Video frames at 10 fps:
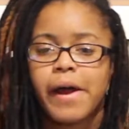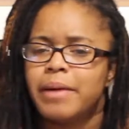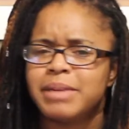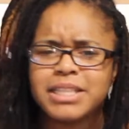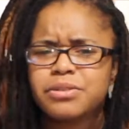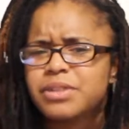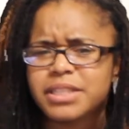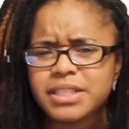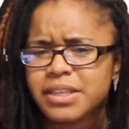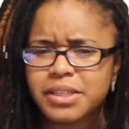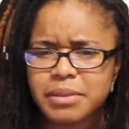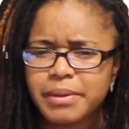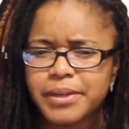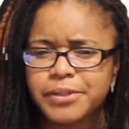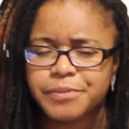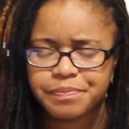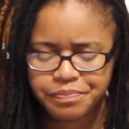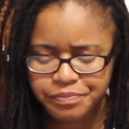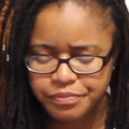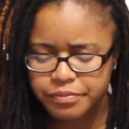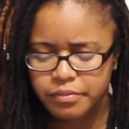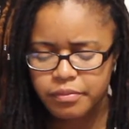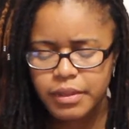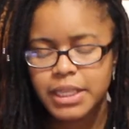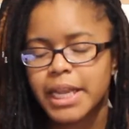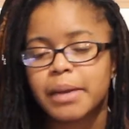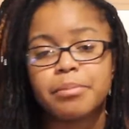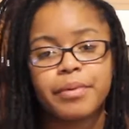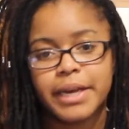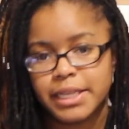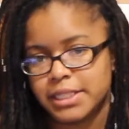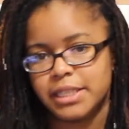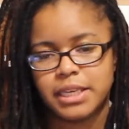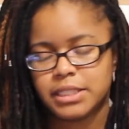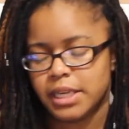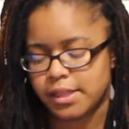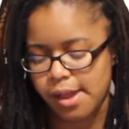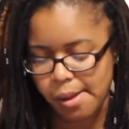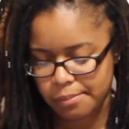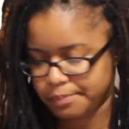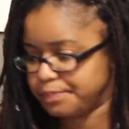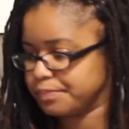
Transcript: I'm not too concerned about like brands and things like that.